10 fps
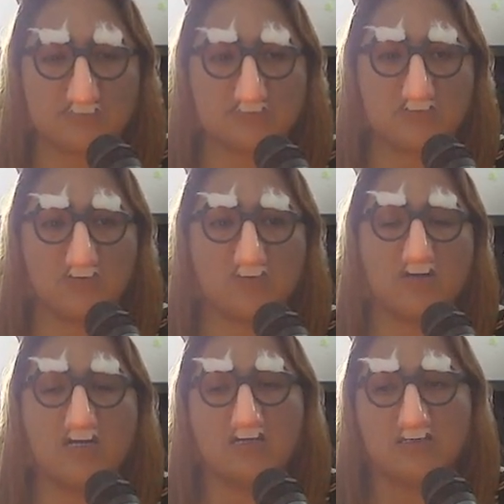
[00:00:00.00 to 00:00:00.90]
So
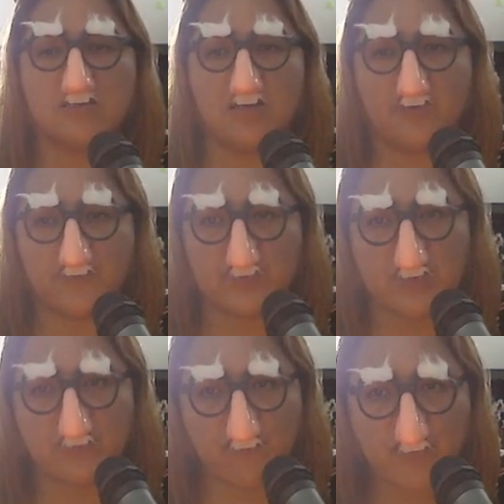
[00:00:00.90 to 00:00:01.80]
you have to
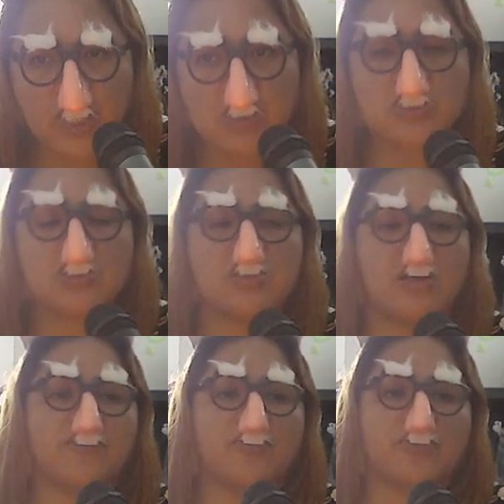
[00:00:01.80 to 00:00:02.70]
eat fish, you
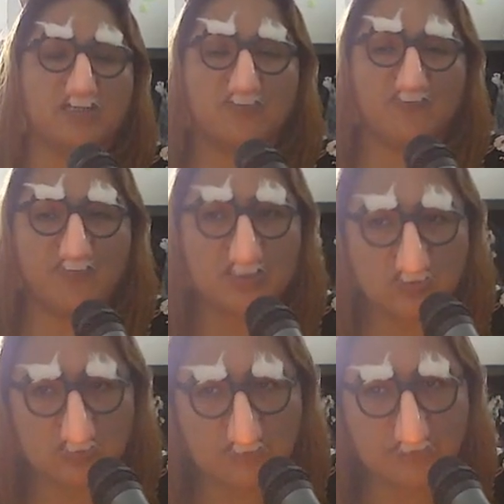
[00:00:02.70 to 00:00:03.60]
have to eat
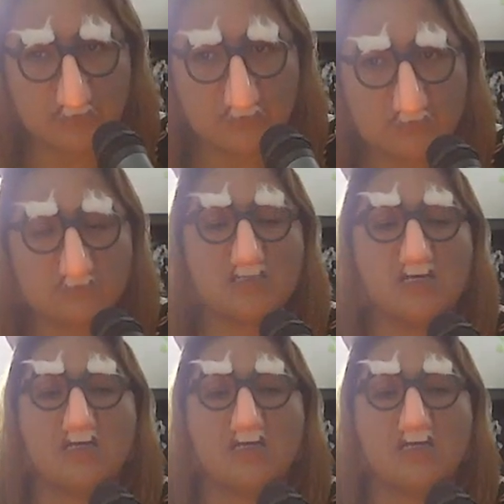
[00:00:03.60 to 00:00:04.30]
vegetables,